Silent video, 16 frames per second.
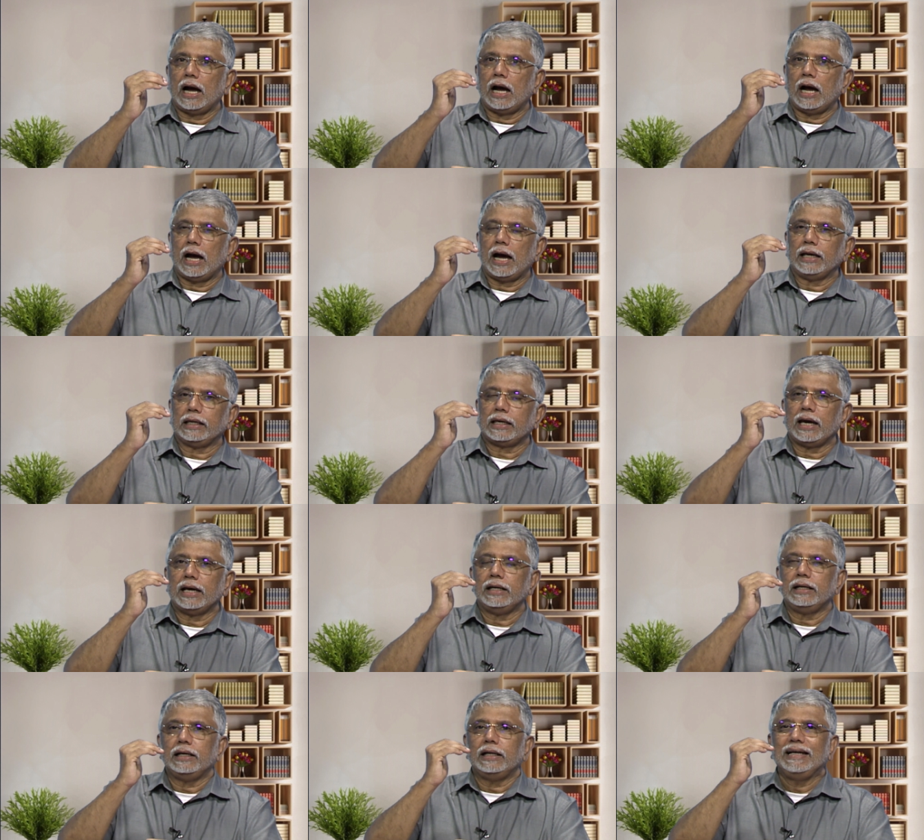I
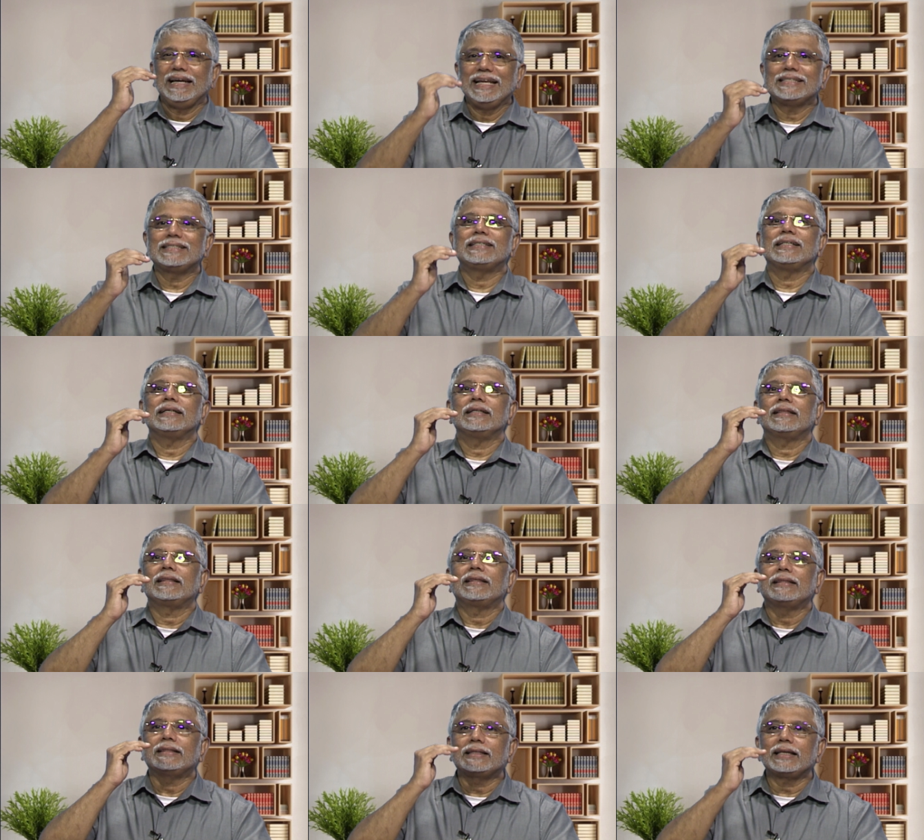can list
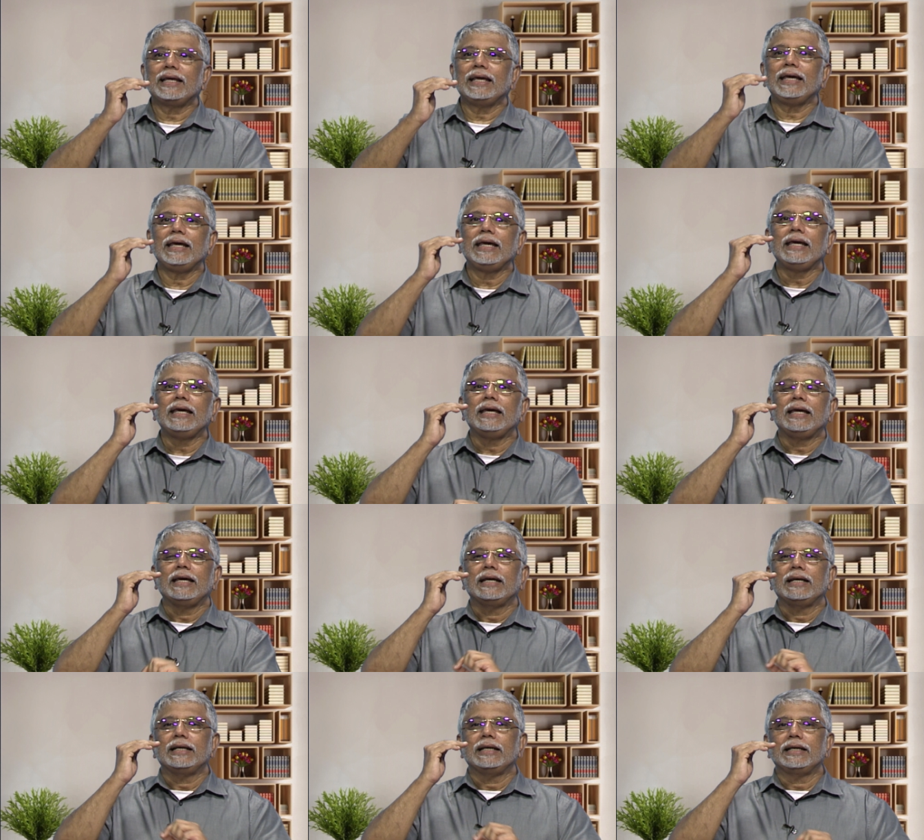three
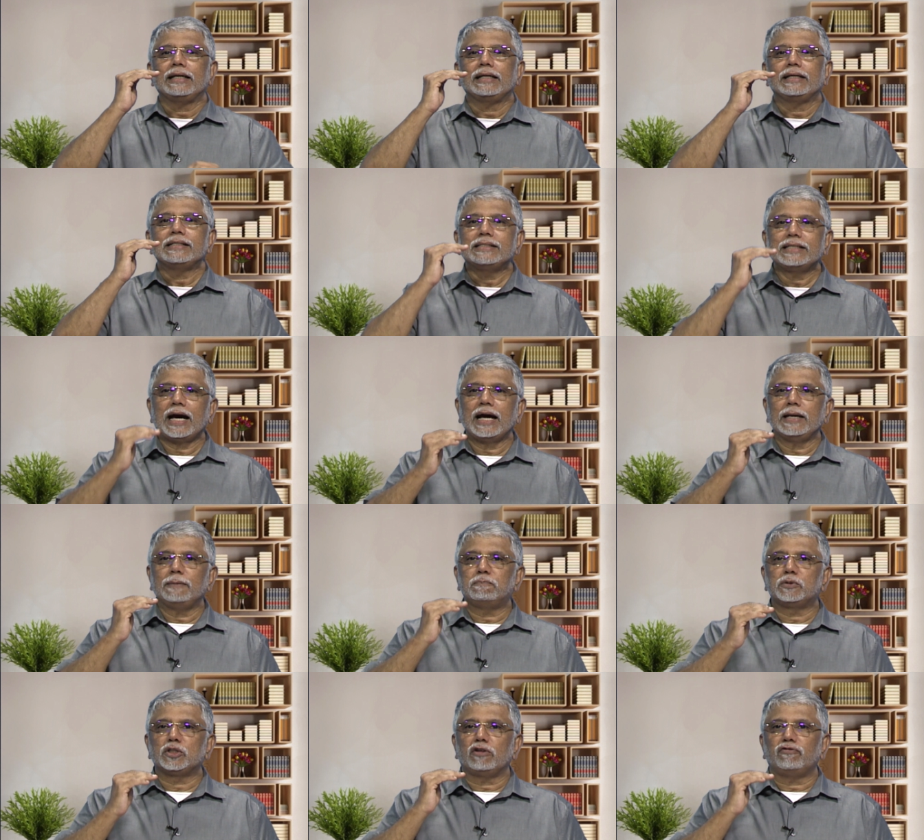
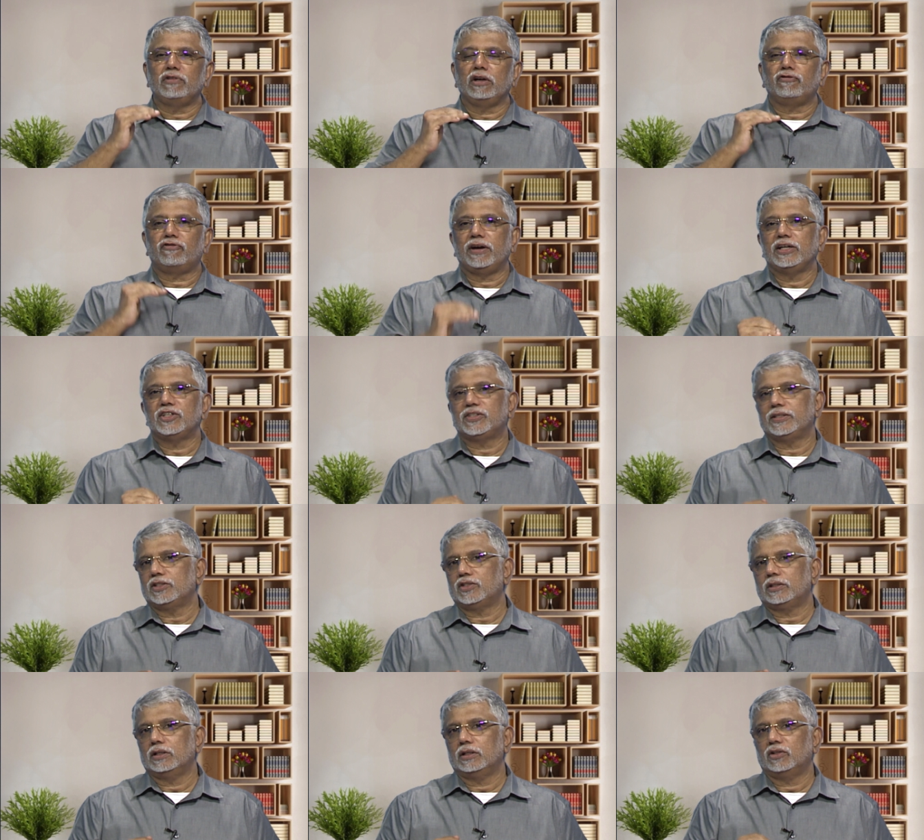types of
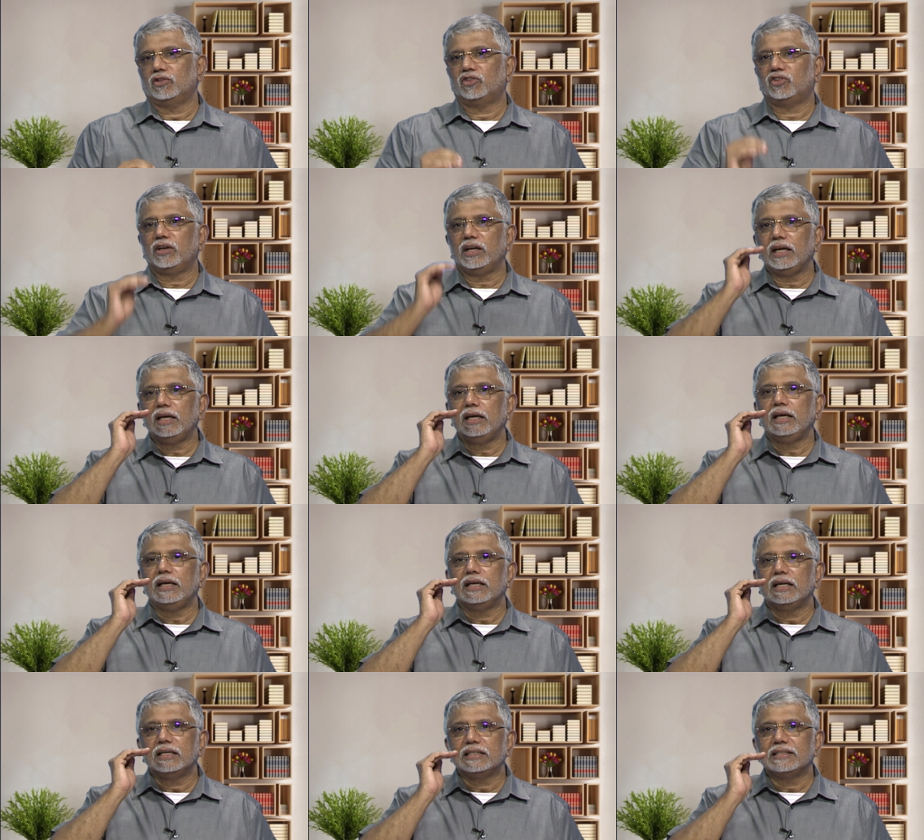differences, three
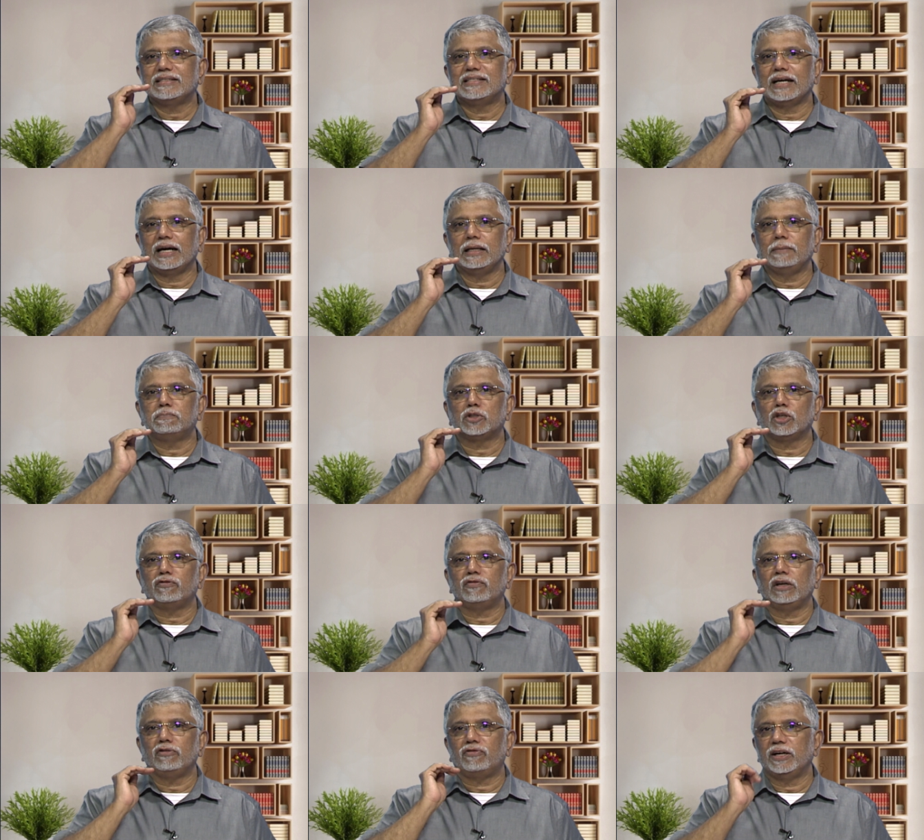types of
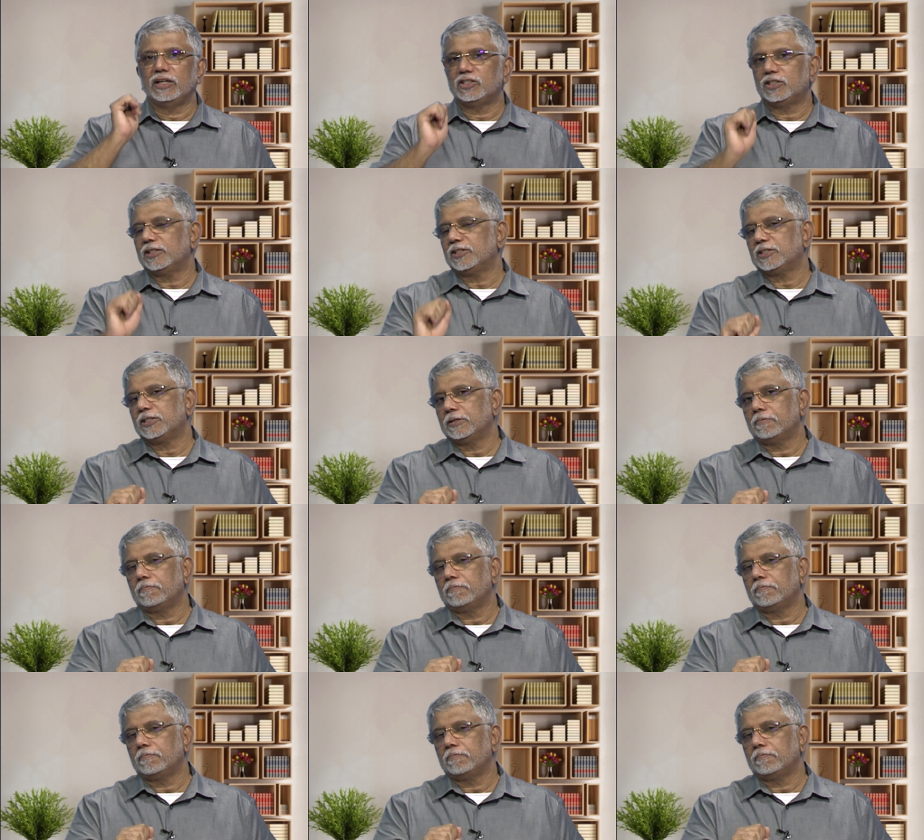differences.